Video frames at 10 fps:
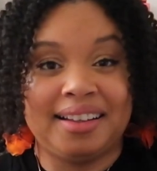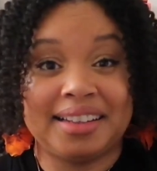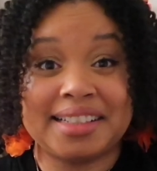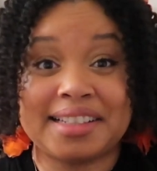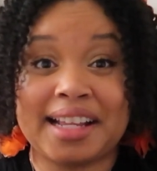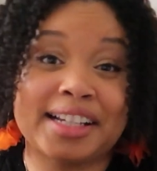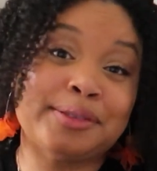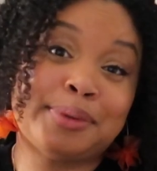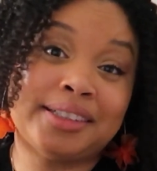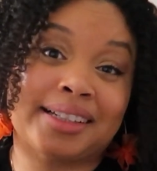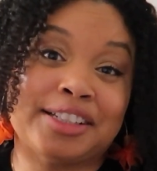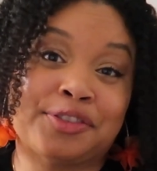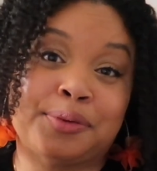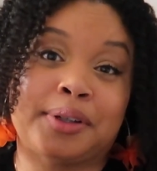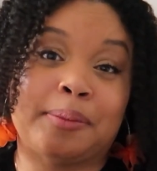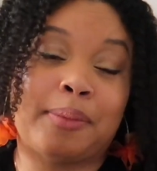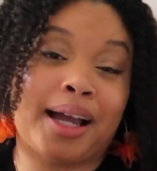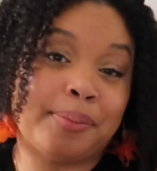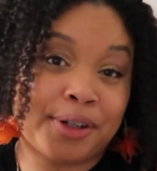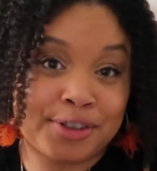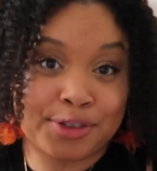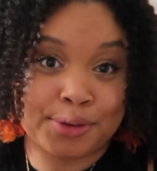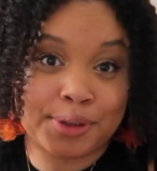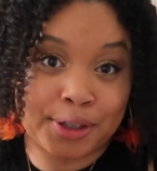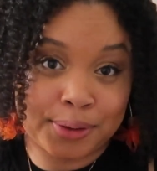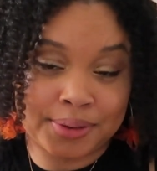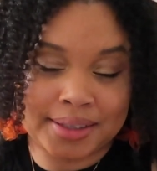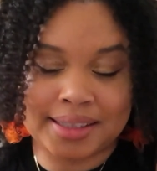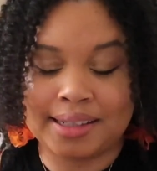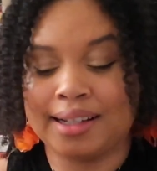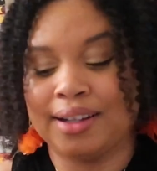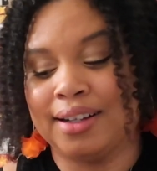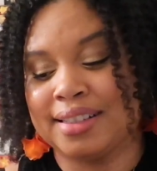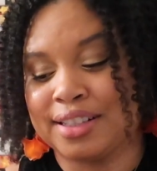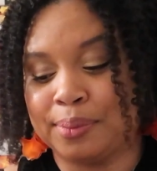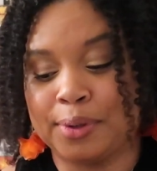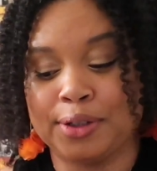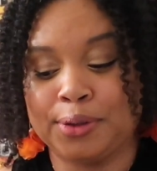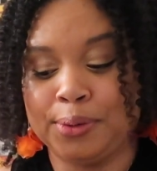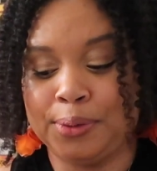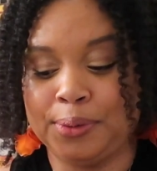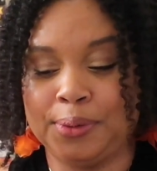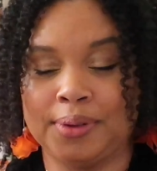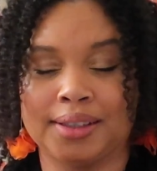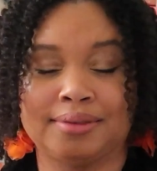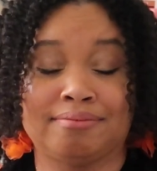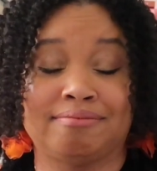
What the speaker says: This next book is from one of my personal goats, someone who